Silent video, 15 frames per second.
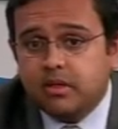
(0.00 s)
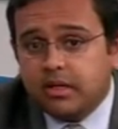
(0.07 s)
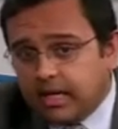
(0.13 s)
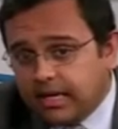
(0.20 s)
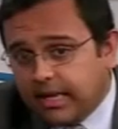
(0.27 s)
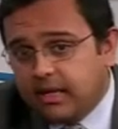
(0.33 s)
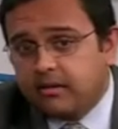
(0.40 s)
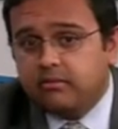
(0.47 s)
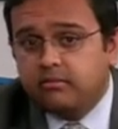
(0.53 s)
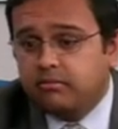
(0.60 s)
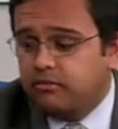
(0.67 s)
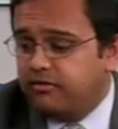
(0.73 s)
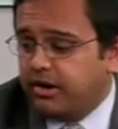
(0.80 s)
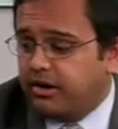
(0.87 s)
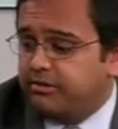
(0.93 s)

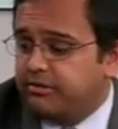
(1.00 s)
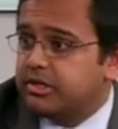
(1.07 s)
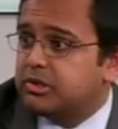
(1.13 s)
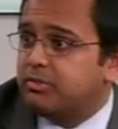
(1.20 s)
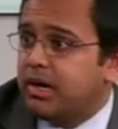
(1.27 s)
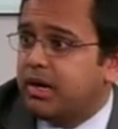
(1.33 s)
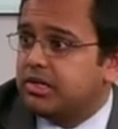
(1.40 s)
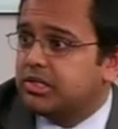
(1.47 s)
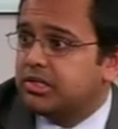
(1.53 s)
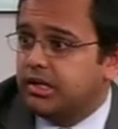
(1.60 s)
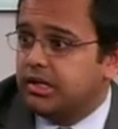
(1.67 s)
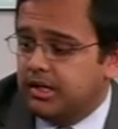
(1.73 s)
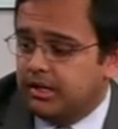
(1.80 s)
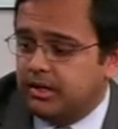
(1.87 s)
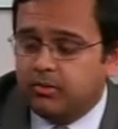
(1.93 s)
Again, varied response,
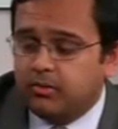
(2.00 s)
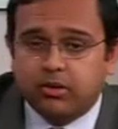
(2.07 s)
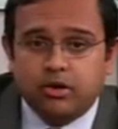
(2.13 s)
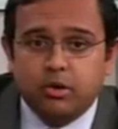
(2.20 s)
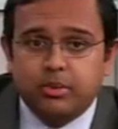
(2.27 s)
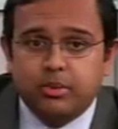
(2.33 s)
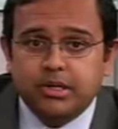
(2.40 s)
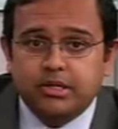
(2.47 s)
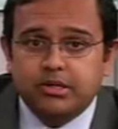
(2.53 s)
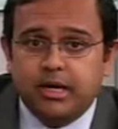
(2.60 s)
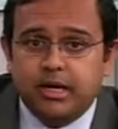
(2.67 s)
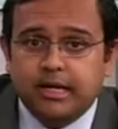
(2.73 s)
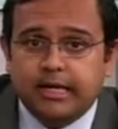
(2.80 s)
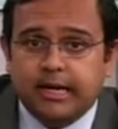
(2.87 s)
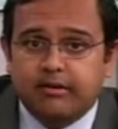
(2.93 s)
and we're open to
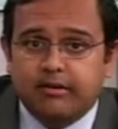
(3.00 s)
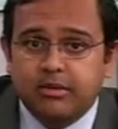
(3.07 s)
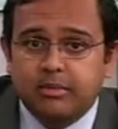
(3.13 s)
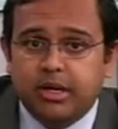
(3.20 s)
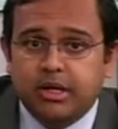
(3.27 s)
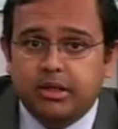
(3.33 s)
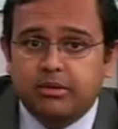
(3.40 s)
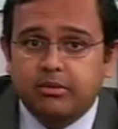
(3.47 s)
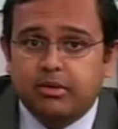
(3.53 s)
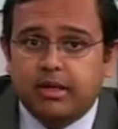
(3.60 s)
trying to get everybody through